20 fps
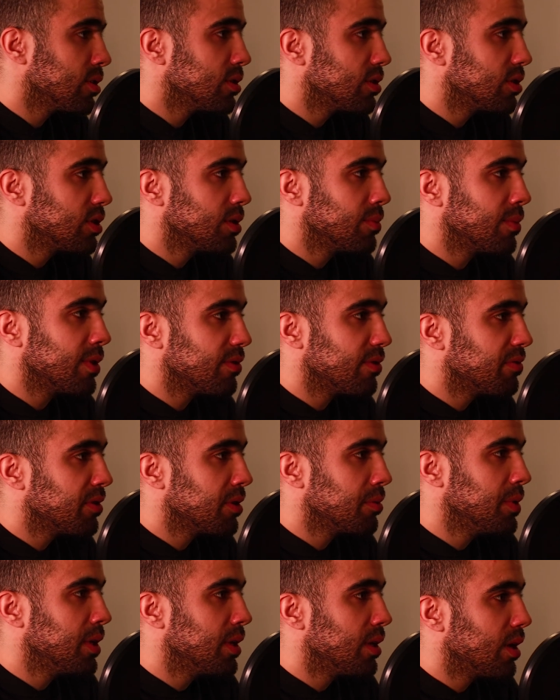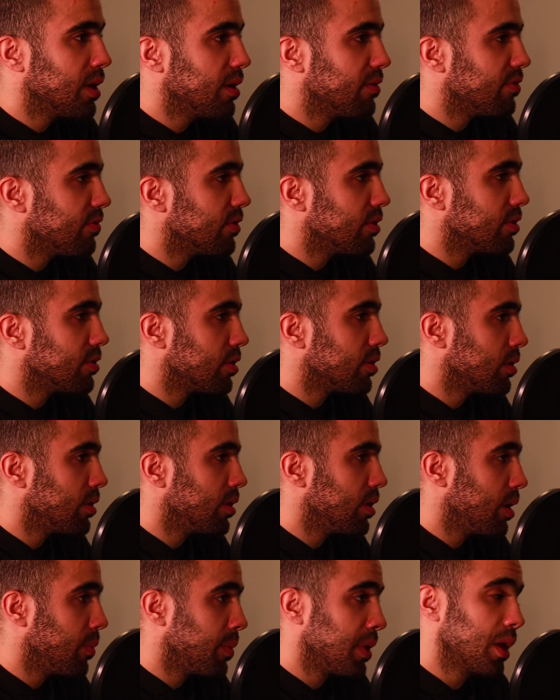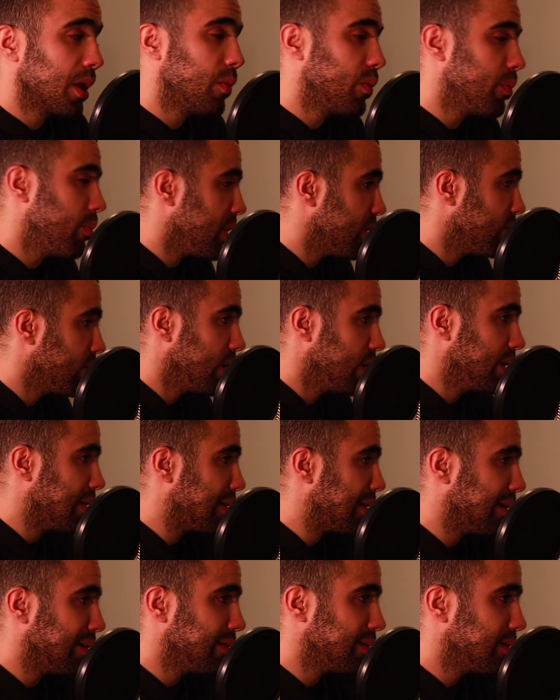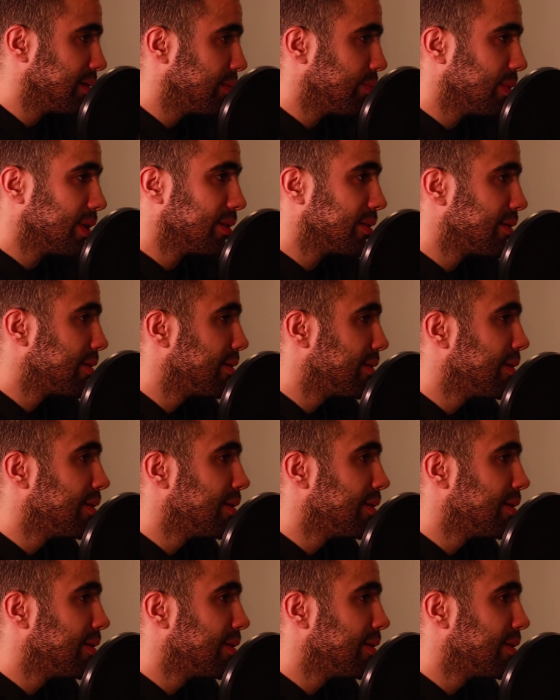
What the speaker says: going to see my family in life for eternity, I mean, that would be great, honestly, but